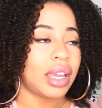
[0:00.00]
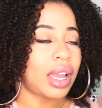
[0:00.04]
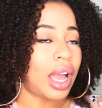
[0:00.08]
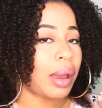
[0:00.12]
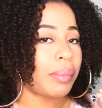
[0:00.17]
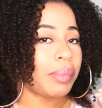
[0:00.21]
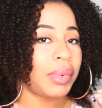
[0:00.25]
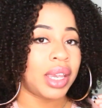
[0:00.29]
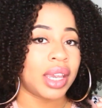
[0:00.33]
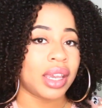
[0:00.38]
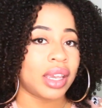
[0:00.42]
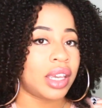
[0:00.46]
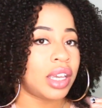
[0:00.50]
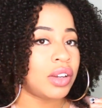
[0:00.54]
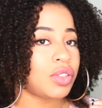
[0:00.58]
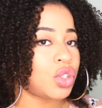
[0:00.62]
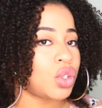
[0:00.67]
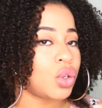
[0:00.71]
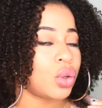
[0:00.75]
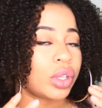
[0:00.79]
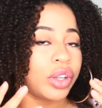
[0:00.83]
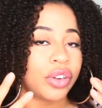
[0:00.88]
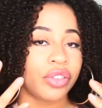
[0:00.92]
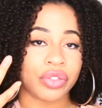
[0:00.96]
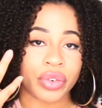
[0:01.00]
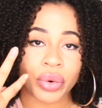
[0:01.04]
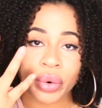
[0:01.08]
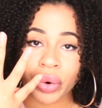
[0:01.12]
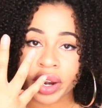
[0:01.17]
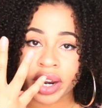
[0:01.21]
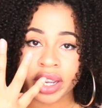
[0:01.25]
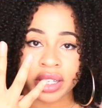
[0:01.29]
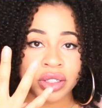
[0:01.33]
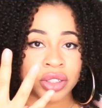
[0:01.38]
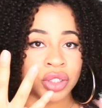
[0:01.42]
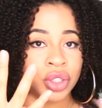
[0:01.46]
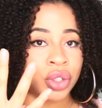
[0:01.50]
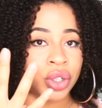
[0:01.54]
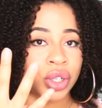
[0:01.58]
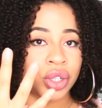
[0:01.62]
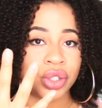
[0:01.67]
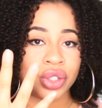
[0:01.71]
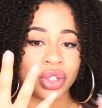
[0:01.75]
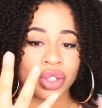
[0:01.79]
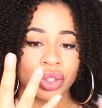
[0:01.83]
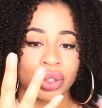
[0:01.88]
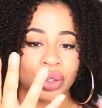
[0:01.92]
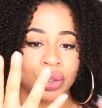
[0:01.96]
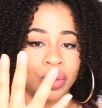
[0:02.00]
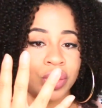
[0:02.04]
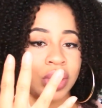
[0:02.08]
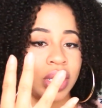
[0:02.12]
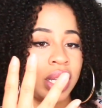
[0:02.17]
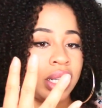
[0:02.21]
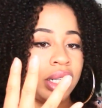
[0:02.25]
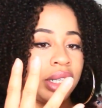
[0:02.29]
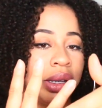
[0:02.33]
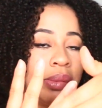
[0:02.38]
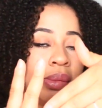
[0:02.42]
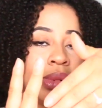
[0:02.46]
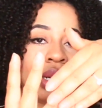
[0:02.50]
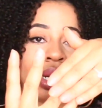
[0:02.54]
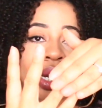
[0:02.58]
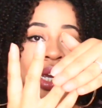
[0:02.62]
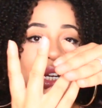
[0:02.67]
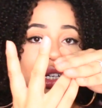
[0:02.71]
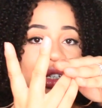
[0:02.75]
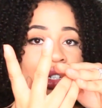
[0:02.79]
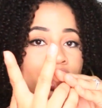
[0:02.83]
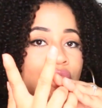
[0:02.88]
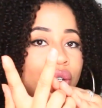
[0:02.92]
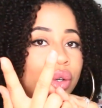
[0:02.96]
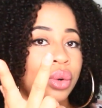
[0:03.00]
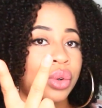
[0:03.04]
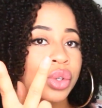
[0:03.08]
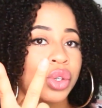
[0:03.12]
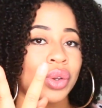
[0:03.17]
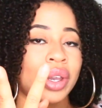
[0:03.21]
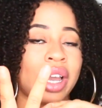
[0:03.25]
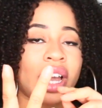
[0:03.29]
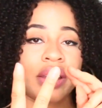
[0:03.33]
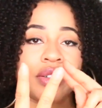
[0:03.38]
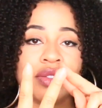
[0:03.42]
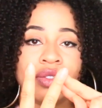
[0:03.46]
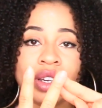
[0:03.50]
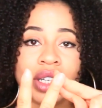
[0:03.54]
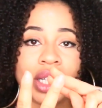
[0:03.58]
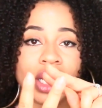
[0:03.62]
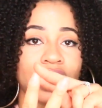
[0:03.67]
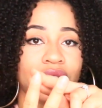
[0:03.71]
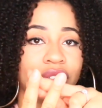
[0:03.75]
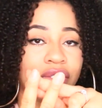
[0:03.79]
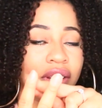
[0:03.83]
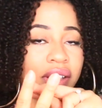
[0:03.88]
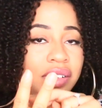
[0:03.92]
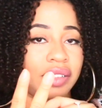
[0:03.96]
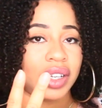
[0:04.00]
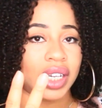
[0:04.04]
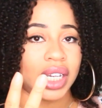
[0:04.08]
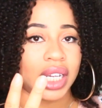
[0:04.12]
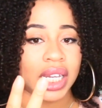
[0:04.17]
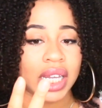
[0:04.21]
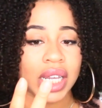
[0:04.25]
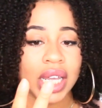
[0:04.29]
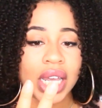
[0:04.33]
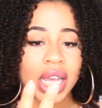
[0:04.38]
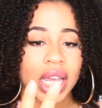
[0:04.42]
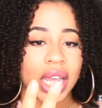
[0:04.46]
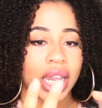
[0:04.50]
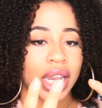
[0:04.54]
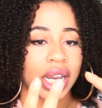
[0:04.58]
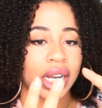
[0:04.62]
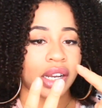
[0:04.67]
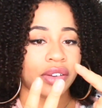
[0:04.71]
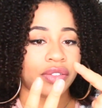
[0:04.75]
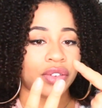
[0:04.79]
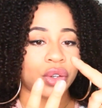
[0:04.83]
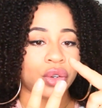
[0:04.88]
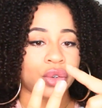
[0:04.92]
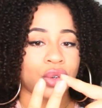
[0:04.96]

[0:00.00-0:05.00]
I mean, it gives you only 4 answers you can choose. Eliminate 2, you got 50-50. And if